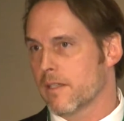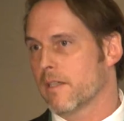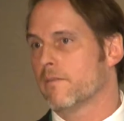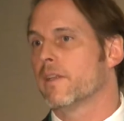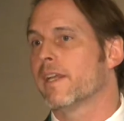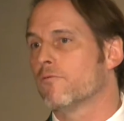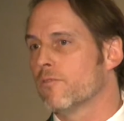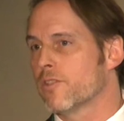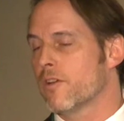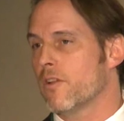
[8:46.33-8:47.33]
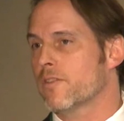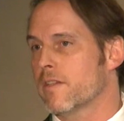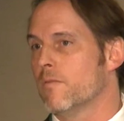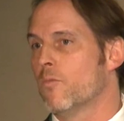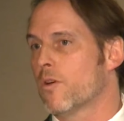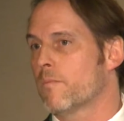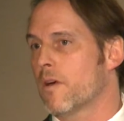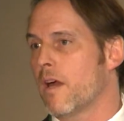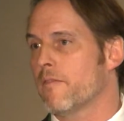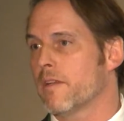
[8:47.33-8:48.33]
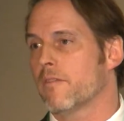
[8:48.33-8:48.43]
It results in more profit.